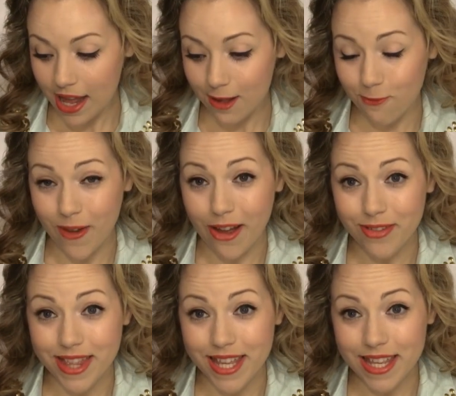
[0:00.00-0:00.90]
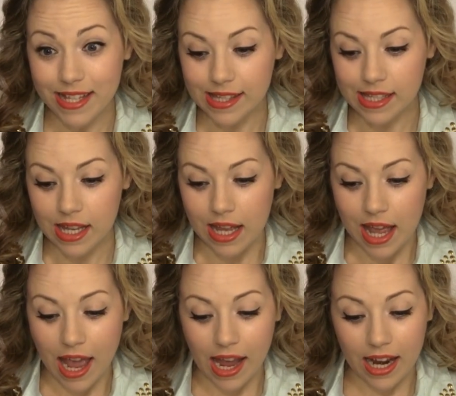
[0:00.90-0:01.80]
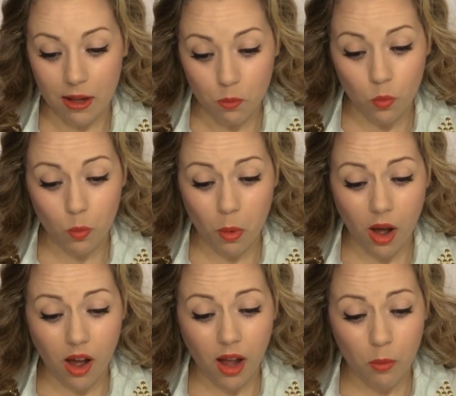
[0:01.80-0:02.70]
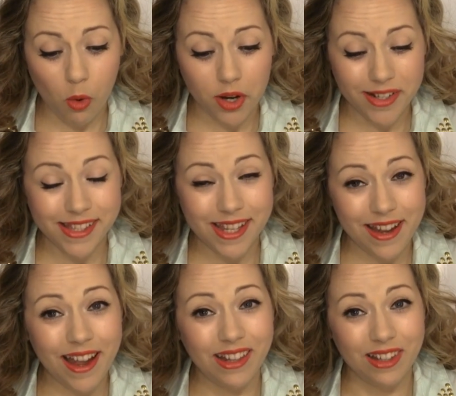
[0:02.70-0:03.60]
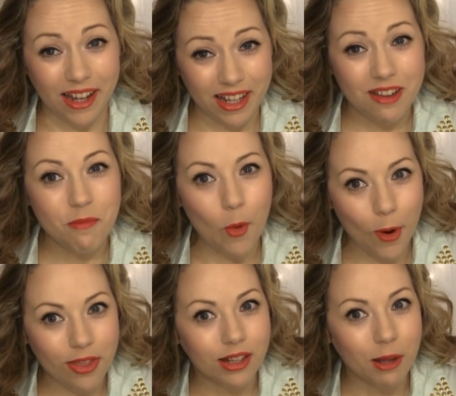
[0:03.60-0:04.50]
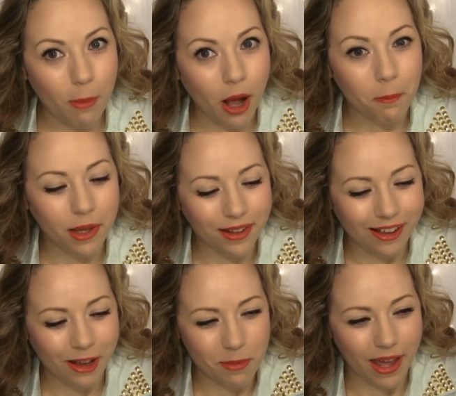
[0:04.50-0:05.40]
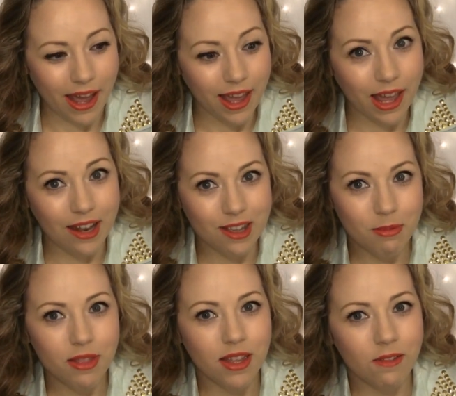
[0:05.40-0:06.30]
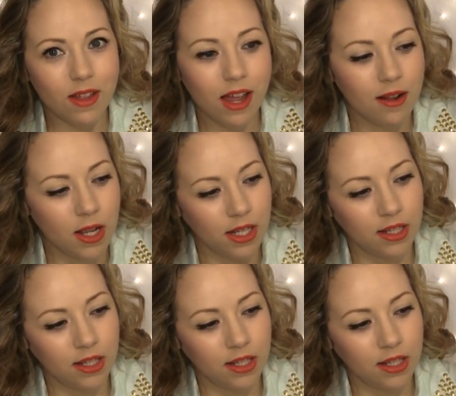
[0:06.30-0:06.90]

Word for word: And I found this and I'm, I want to say I like it more than the pumpkin cupcake. Can you believe that?